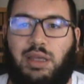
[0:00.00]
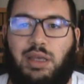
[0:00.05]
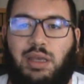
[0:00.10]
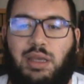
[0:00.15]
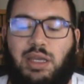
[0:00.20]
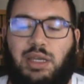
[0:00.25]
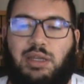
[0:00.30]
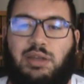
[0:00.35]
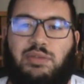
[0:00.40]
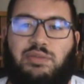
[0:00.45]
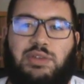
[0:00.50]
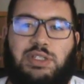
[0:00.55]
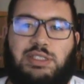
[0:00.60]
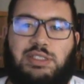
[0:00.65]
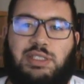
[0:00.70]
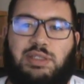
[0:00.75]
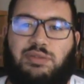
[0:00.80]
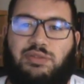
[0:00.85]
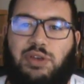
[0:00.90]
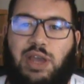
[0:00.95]
in
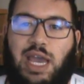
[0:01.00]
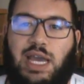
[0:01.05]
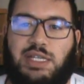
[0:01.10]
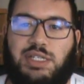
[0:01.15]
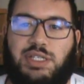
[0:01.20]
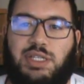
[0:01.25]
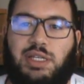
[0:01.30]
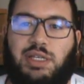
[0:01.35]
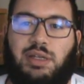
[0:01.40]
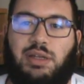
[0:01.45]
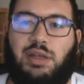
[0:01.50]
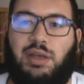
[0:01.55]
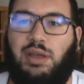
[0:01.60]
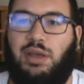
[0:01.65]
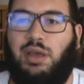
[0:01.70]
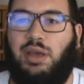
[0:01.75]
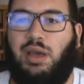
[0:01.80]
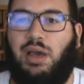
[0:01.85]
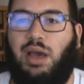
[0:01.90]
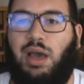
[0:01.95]
convincing fashion,
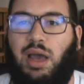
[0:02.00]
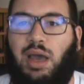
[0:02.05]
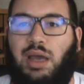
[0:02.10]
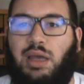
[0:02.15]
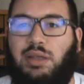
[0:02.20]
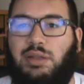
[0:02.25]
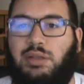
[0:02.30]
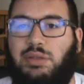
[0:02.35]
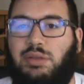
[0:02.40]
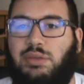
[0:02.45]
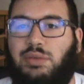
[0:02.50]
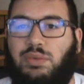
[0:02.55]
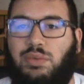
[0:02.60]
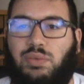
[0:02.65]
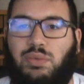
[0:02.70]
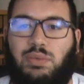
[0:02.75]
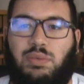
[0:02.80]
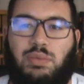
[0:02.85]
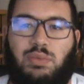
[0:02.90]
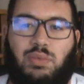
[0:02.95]

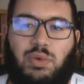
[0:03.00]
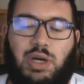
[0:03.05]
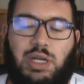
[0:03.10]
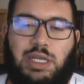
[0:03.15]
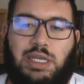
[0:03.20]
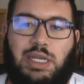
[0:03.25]
won